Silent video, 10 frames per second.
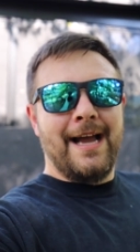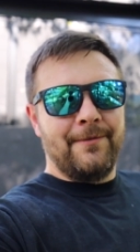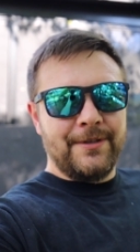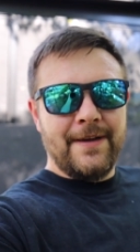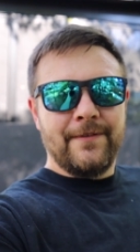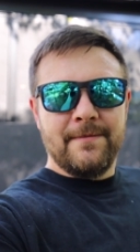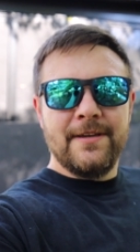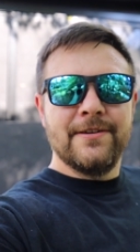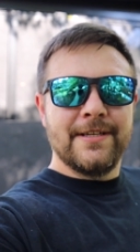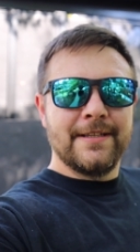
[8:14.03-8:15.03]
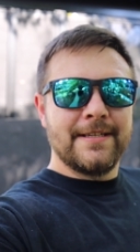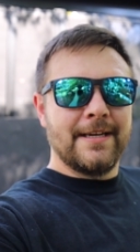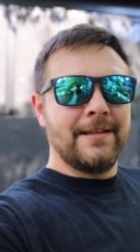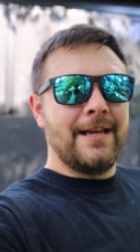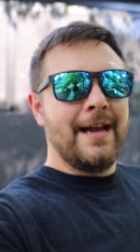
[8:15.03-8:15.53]
I will definitely be using this
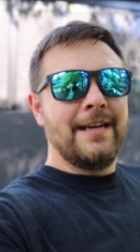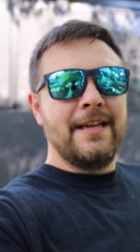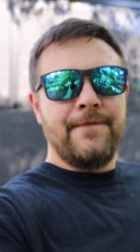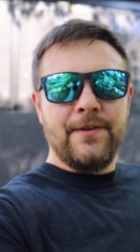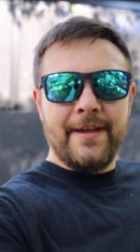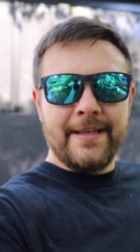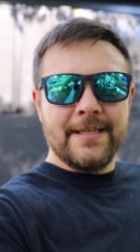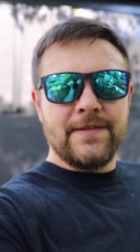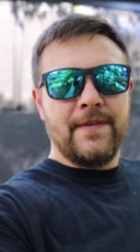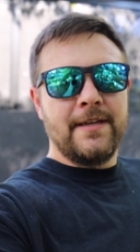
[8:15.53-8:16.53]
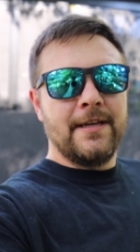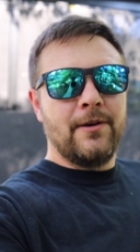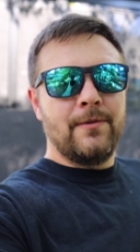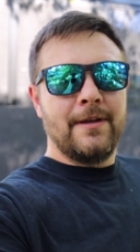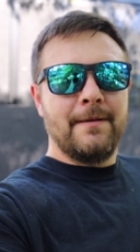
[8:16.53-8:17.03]
thing a lot. If you like this
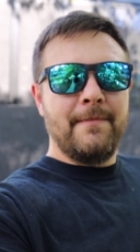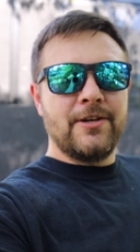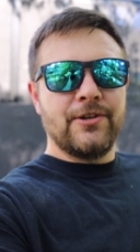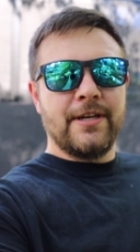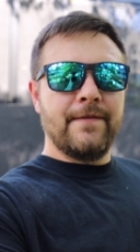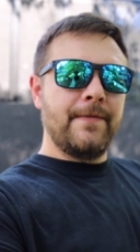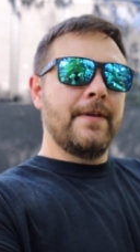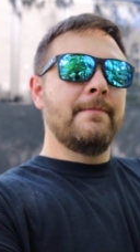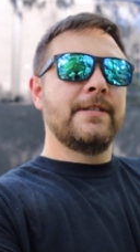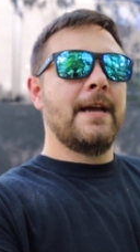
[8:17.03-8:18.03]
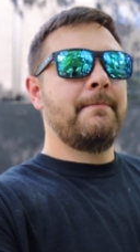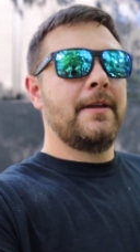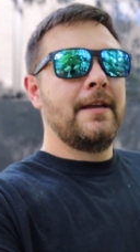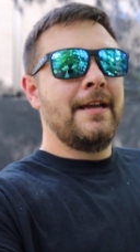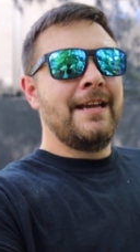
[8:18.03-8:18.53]
video, make sure you give it a thumbs up.
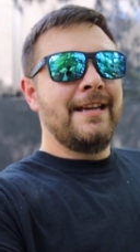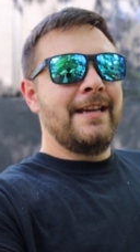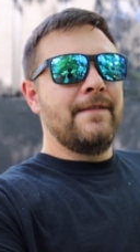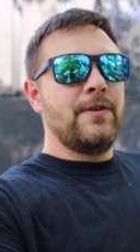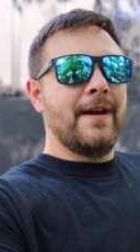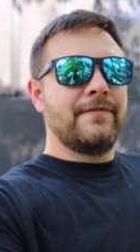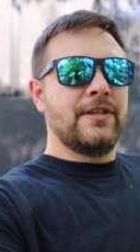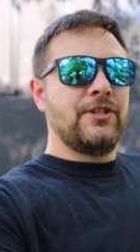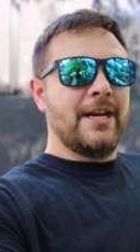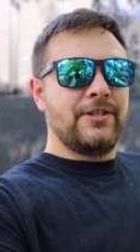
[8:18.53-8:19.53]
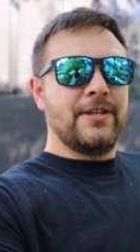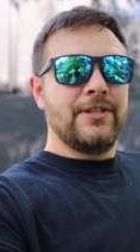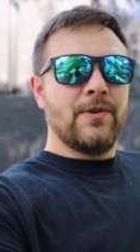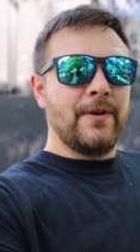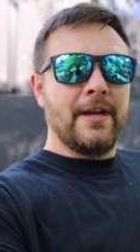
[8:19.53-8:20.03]
If you have
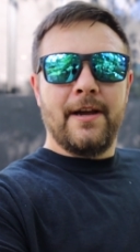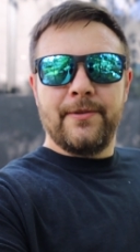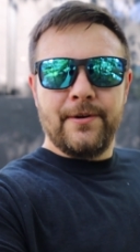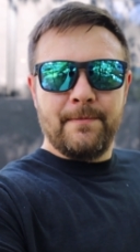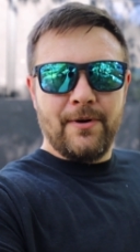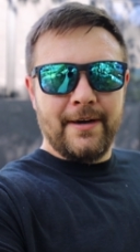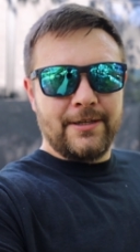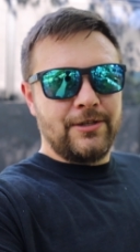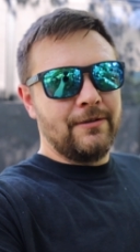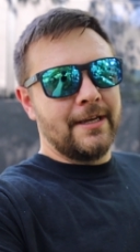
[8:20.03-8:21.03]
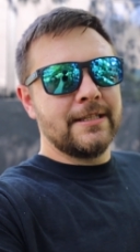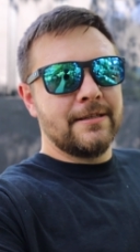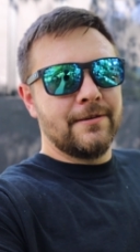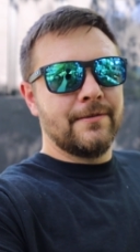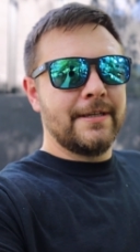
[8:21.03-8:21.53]
suggestions on other products you'd like
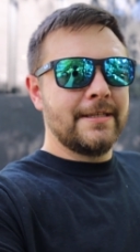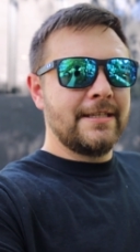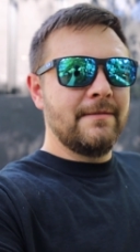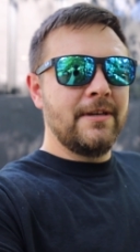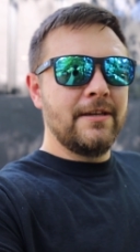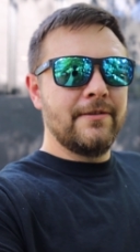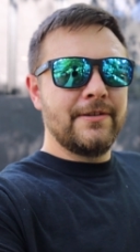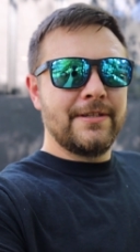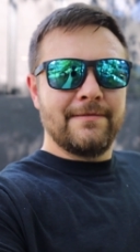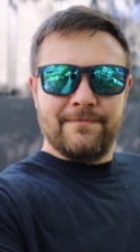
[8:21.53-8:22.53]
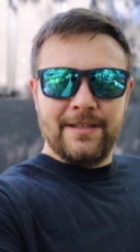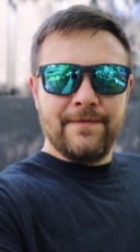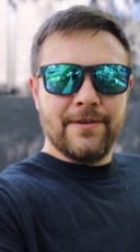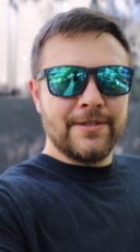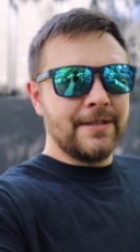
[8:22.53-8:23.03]
to uh, see me use,
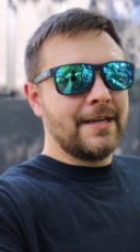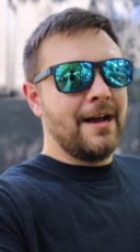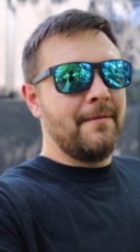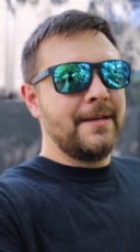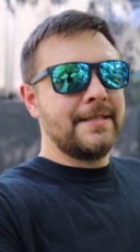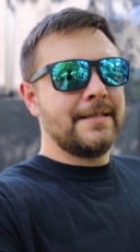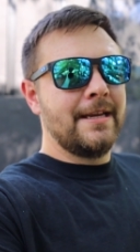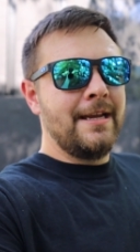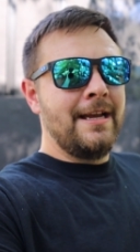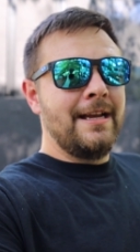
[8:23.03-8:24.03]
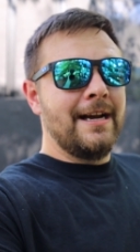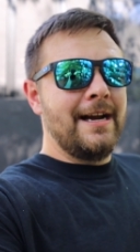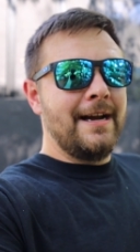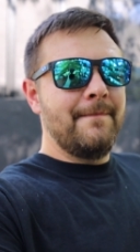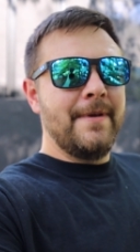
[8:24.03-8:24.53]
leave those in the comments.
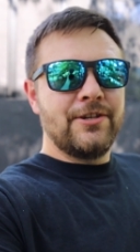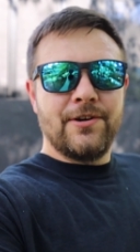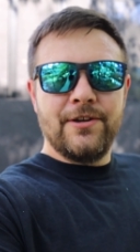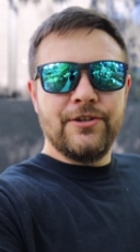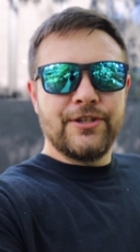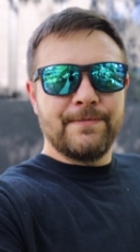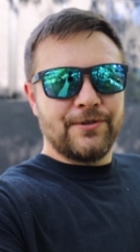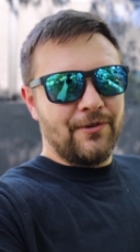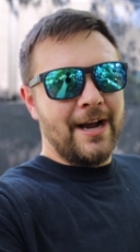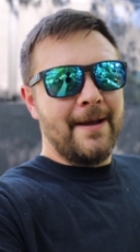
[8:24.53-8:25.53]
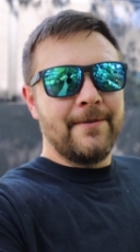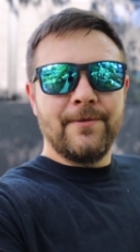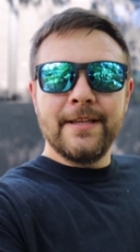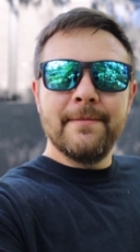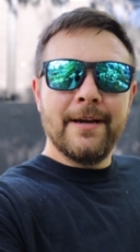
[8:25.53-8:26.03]
Uh, make sure you subscribe and
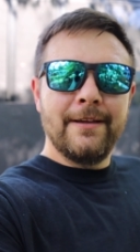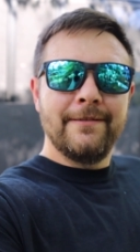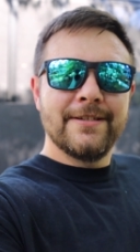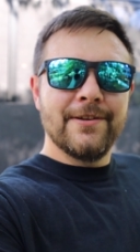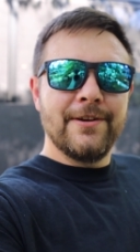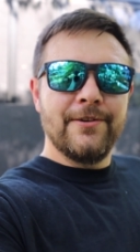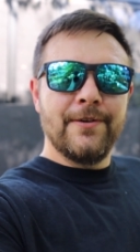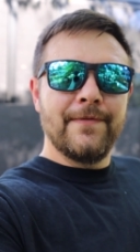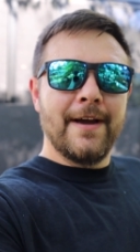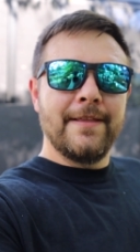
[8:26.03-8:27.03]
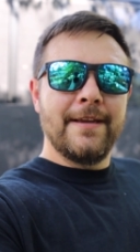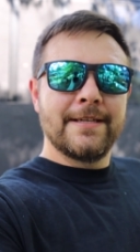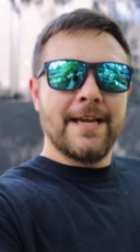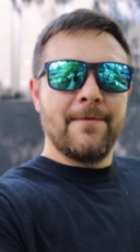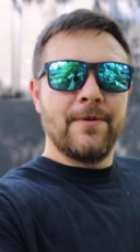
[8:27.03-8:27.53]
ring the bell so that you're notified the
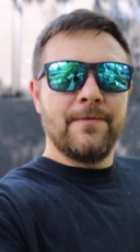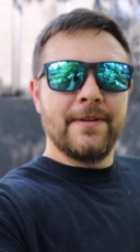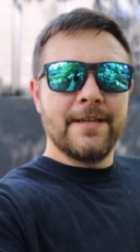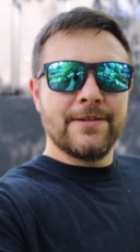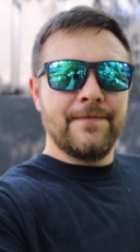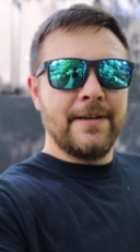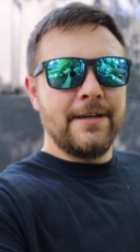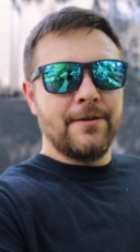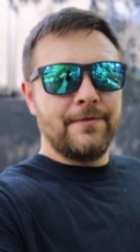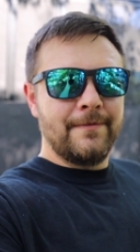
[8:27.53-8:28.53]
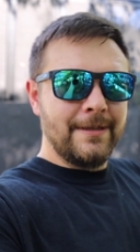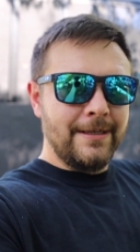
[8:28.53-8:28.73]
next time we release our video.